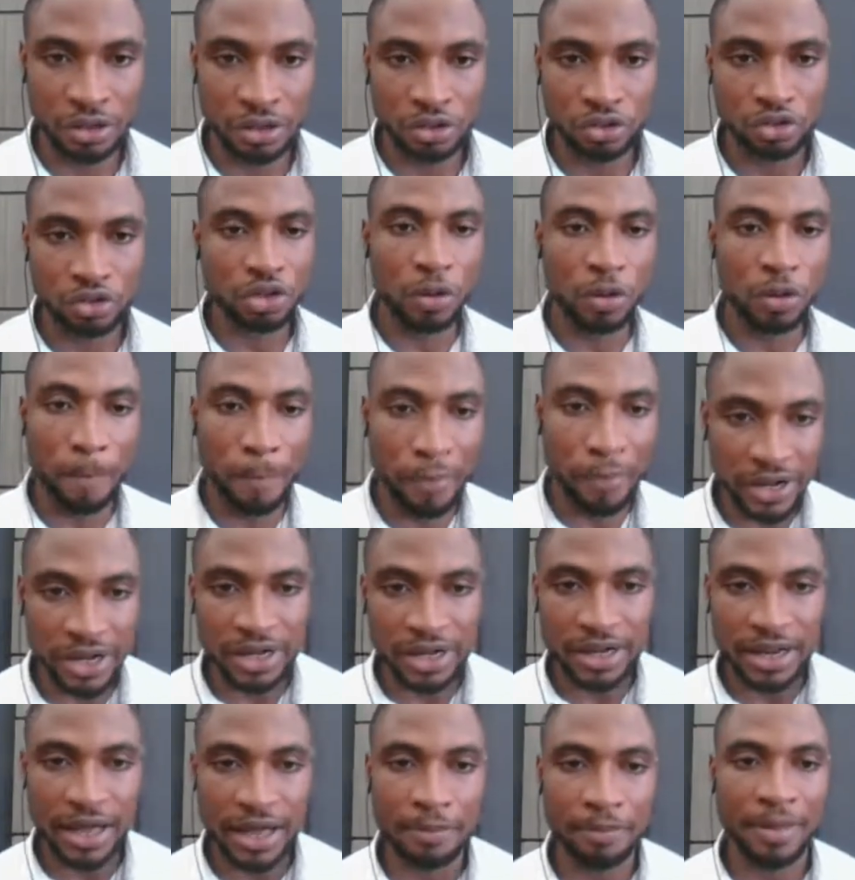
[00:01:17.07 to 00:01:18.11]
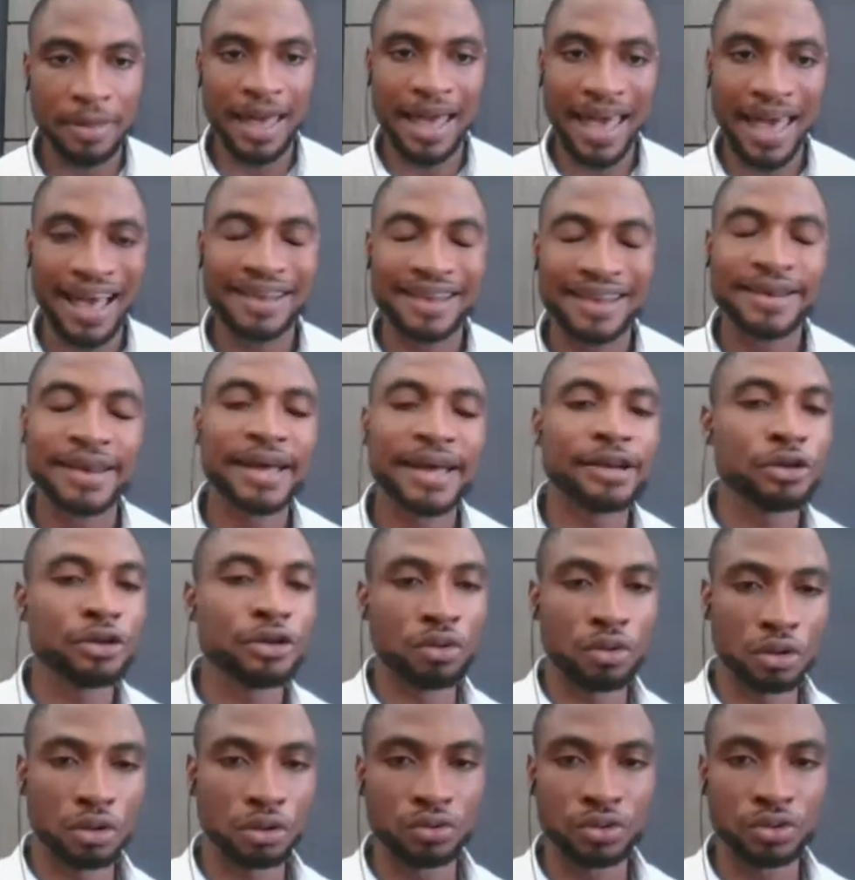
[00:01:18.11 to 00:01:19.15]
So you're bringing them and then you're
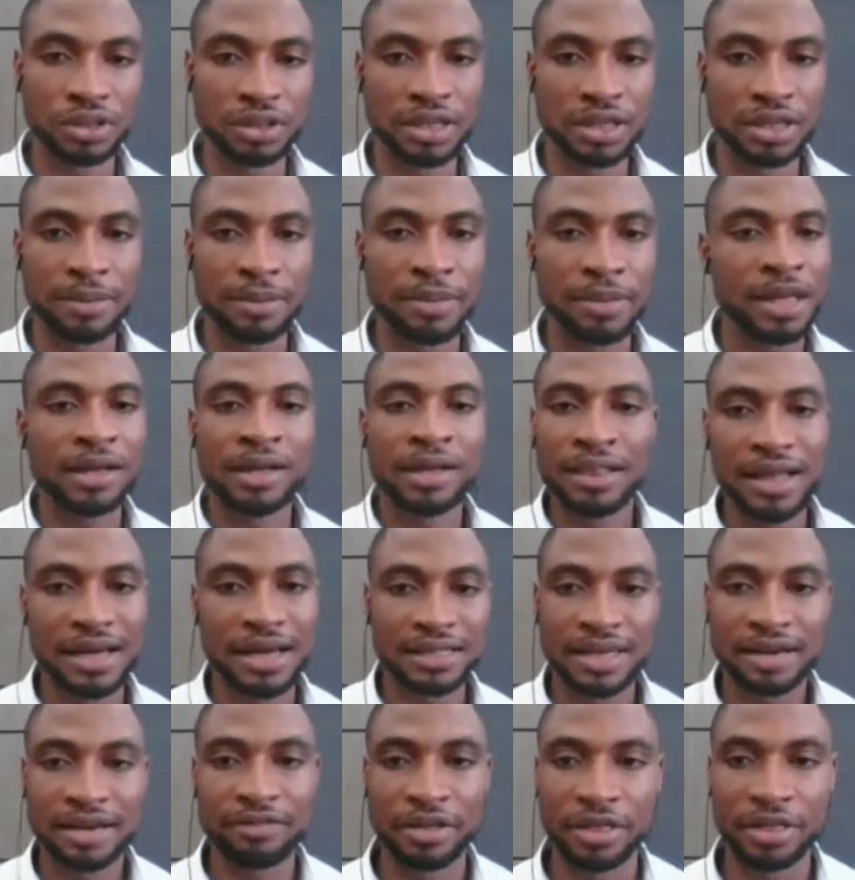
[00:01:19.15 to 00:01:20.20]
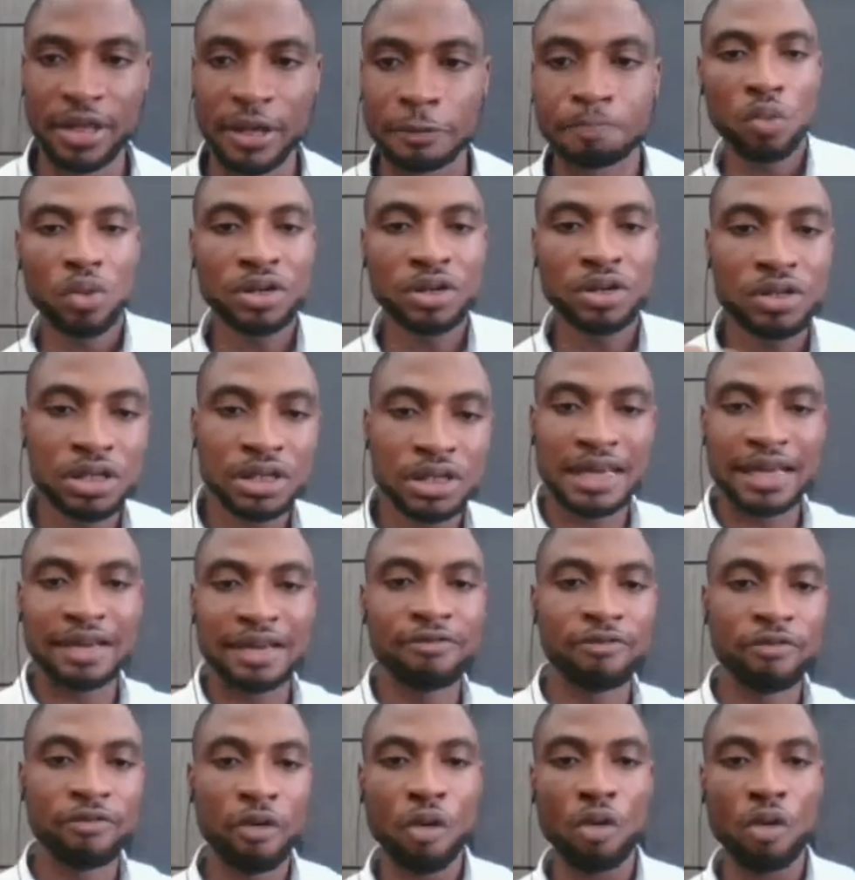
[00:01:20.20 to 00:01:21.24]
closing them. That's everything. What's
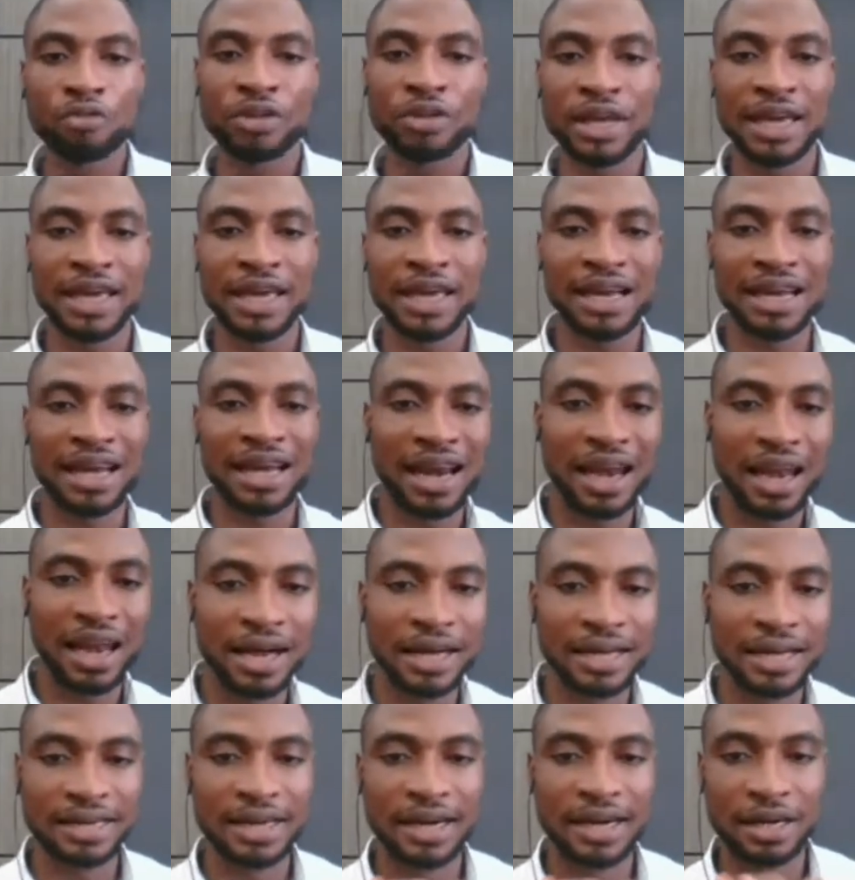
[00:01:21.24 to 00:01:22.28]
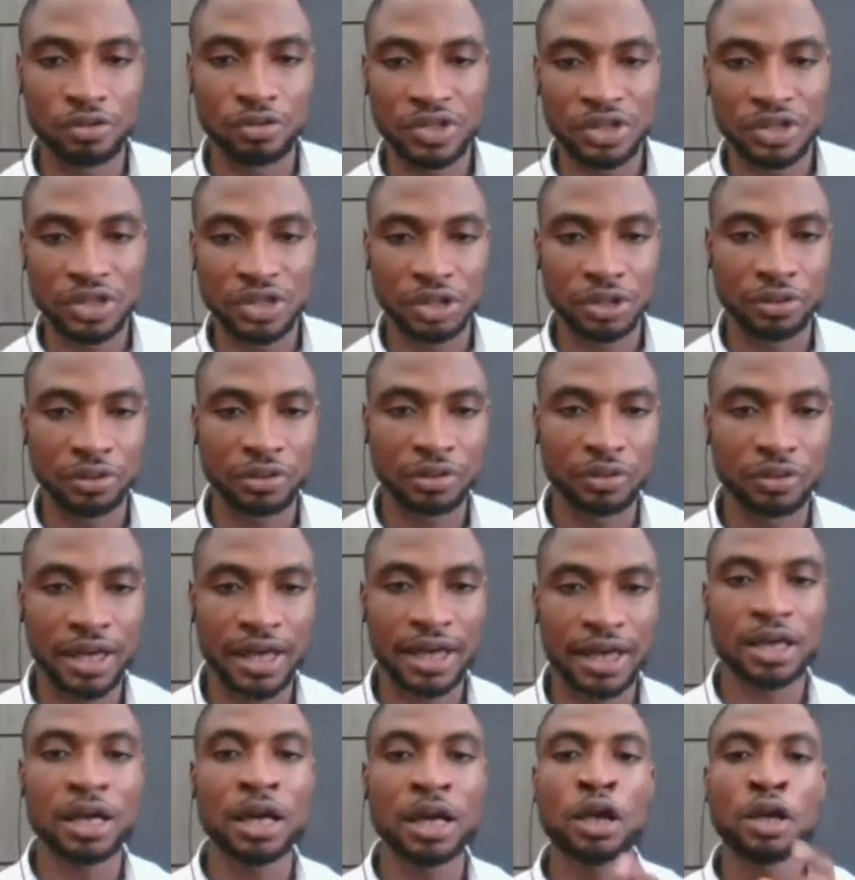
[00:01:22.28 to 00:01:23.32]
involved in client acquisition? Okay.